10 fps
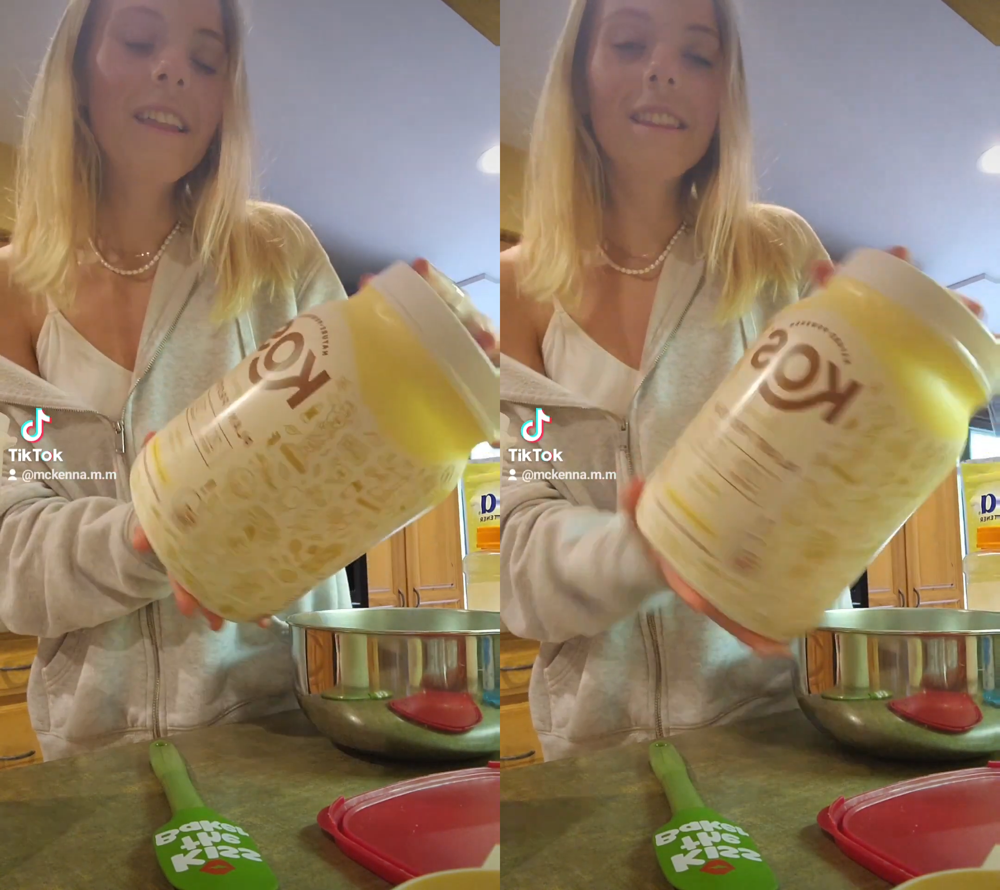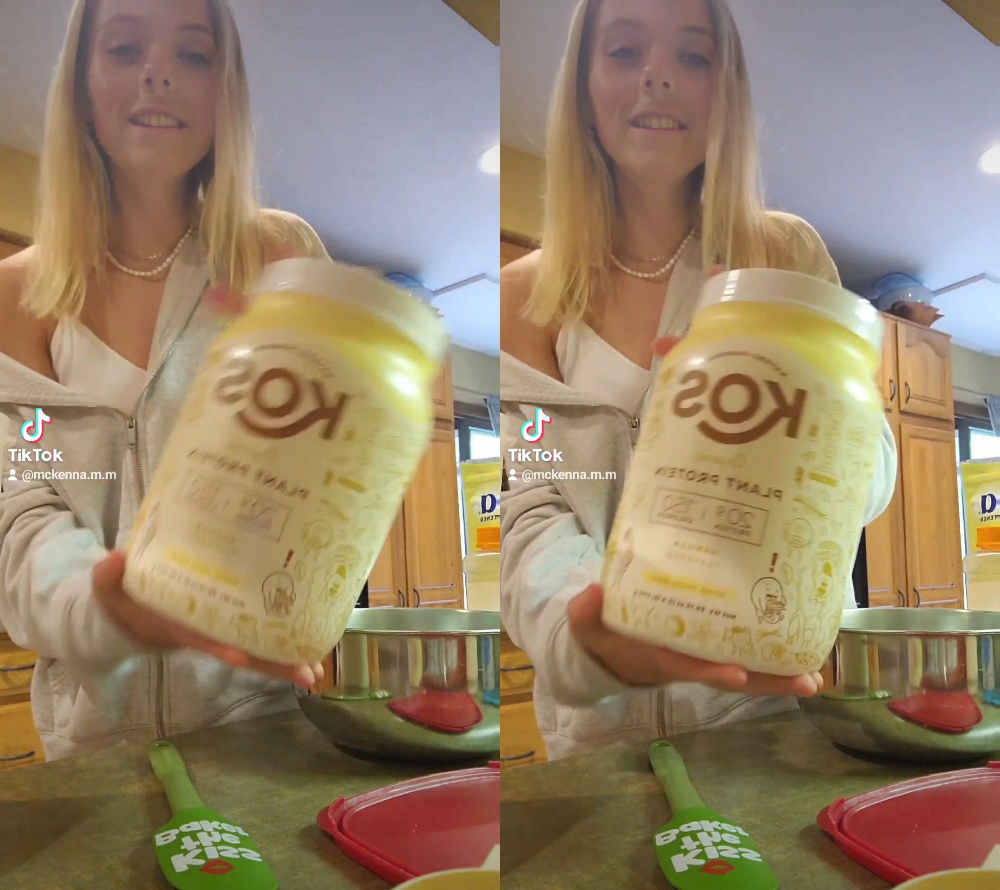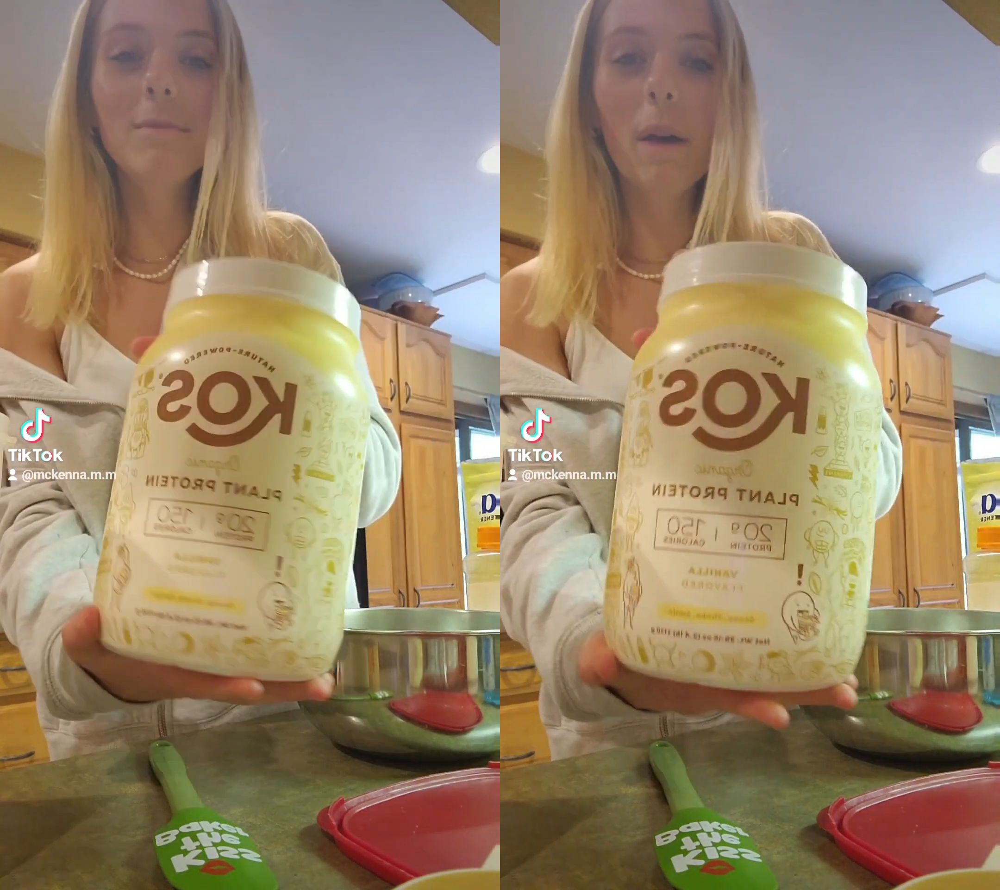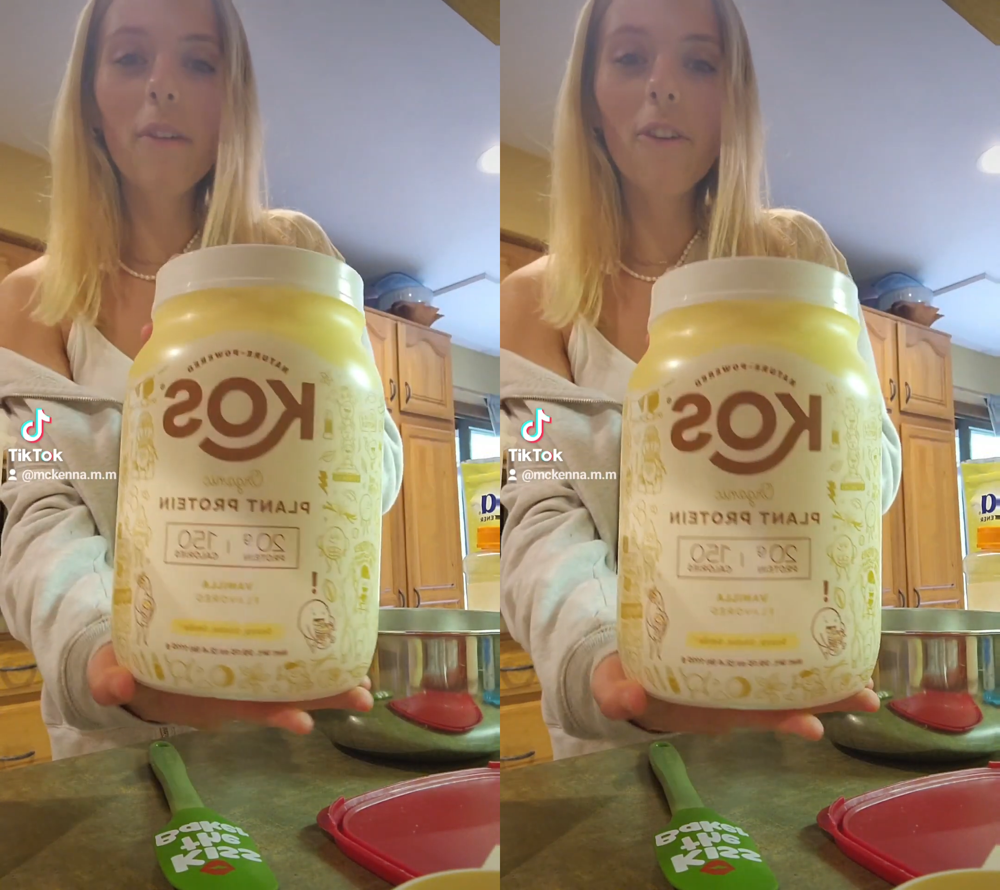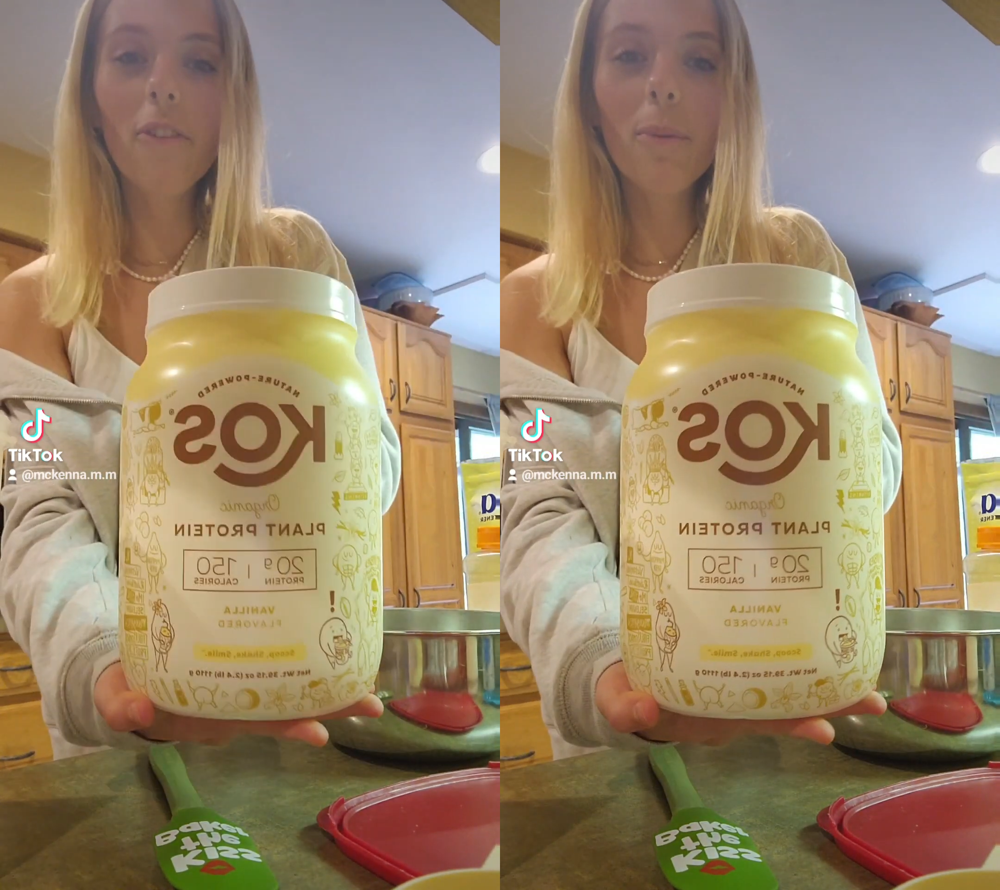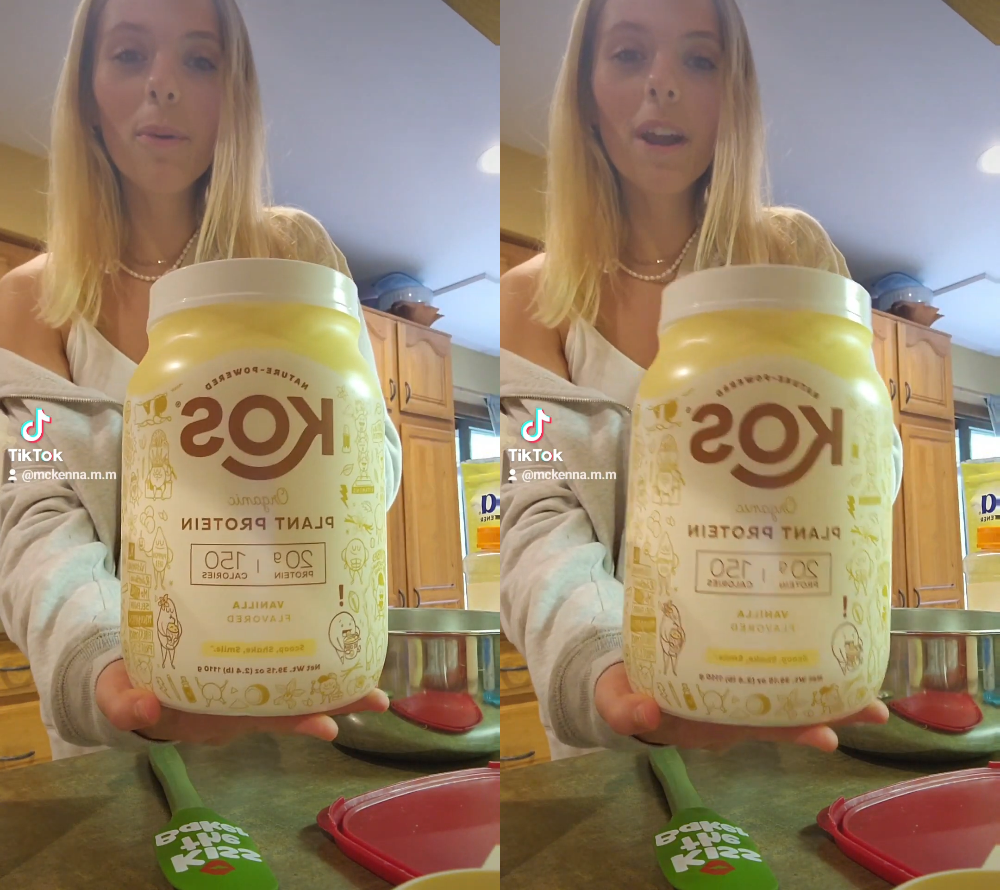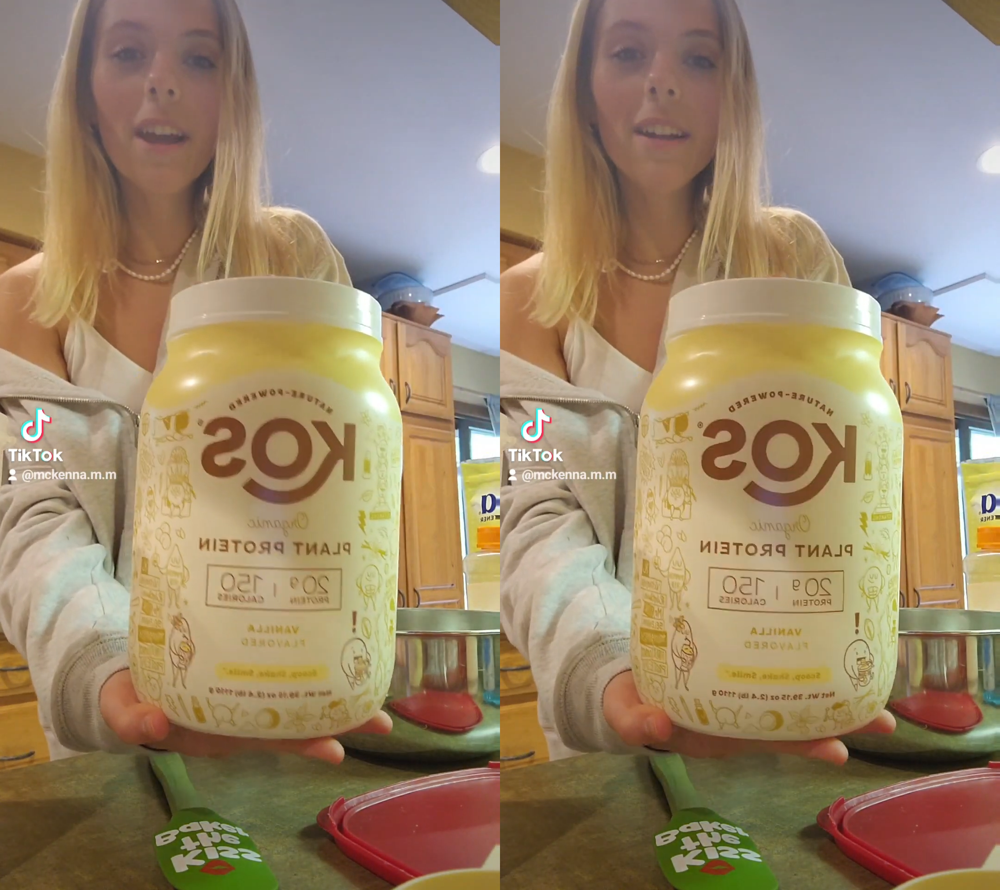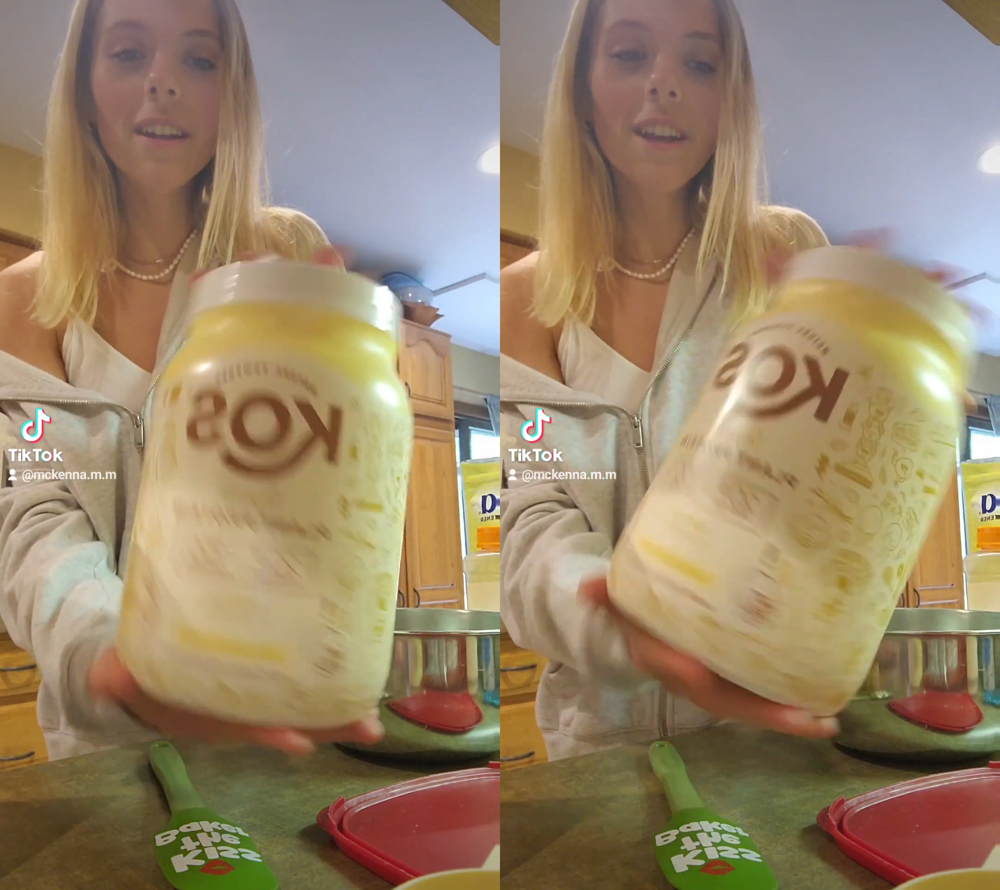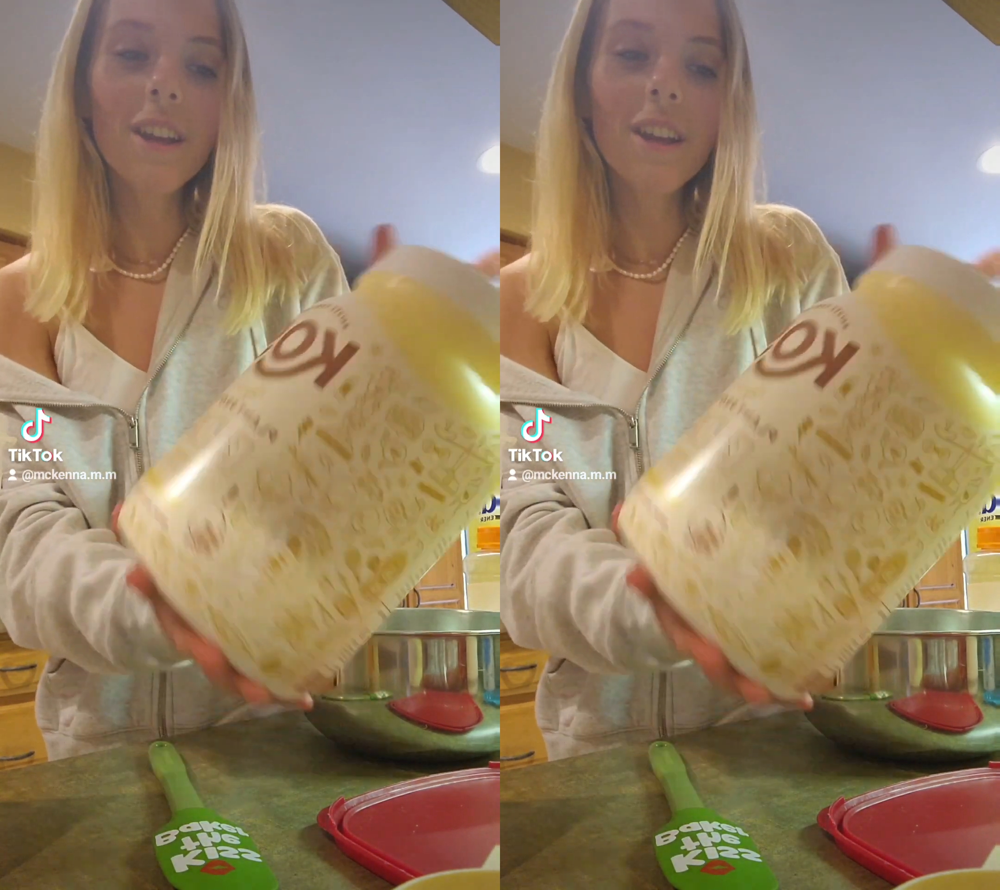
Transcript: This is my favorite brand,